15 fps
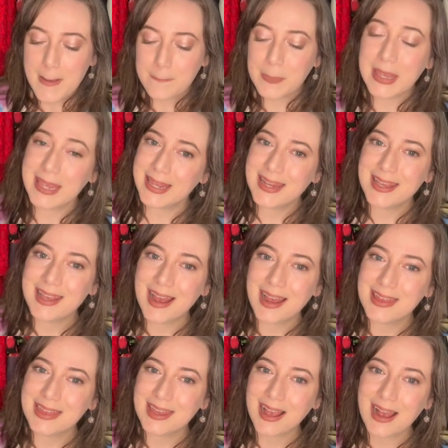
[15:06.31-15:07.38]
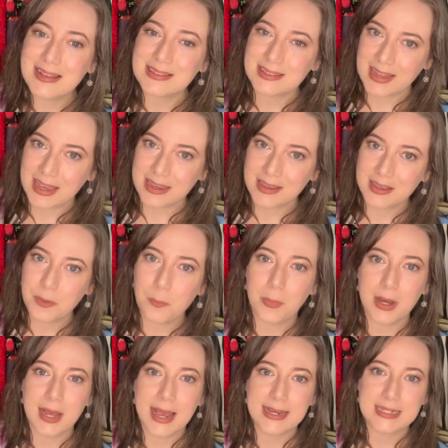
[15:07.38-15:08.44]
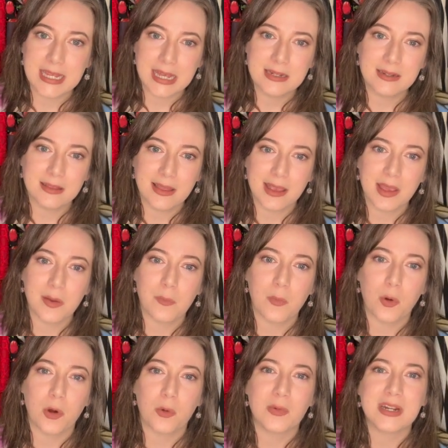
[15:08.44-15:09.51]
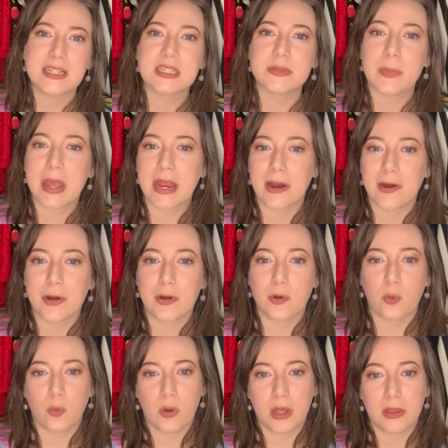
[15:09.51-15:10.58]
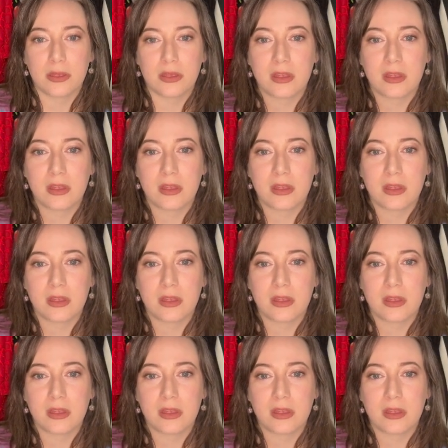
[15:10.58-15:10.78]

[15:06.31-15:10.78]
Peony, I think I like, but I tend to like it more when it's paired with